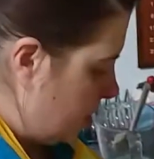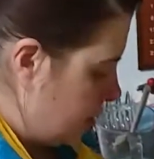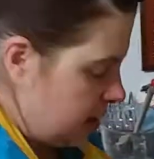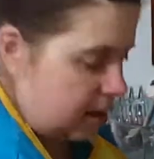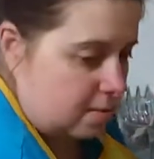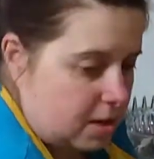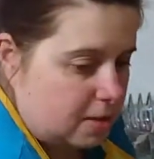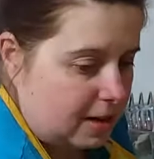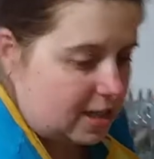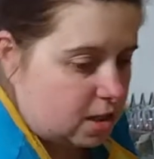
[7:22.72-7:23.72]
and then I'm going
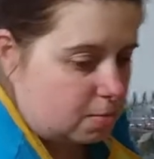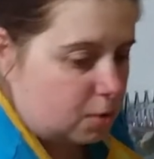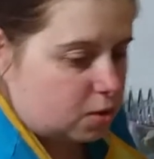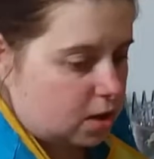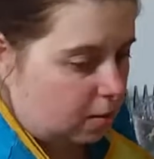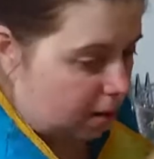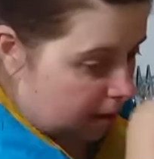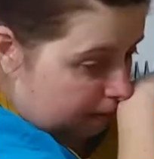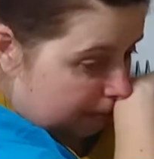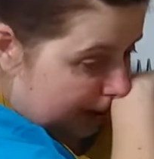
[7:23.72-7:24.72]
to make some more. So I'll
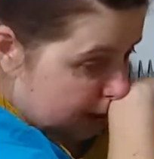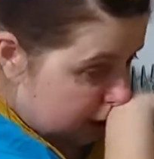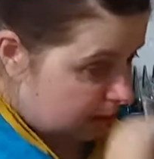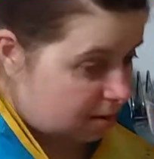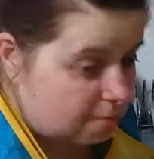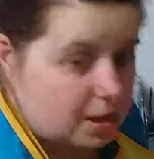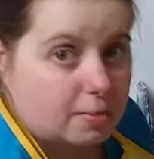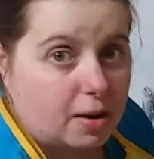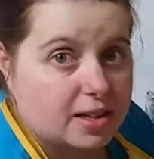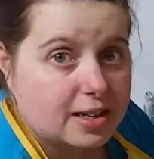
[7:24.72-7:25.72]
come back to you in a
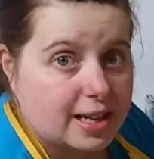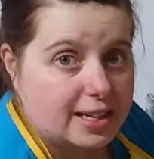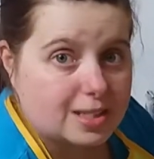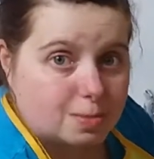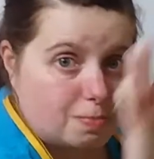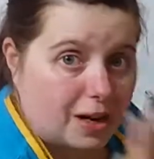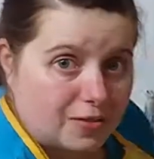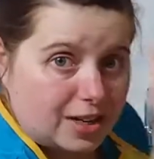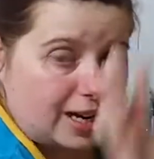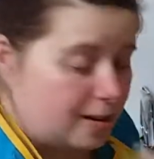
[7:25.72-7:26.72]
minute, my coquettes. Bye
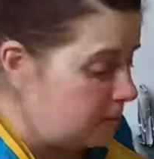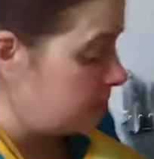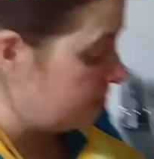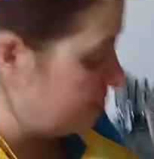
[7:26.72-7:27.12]
for now.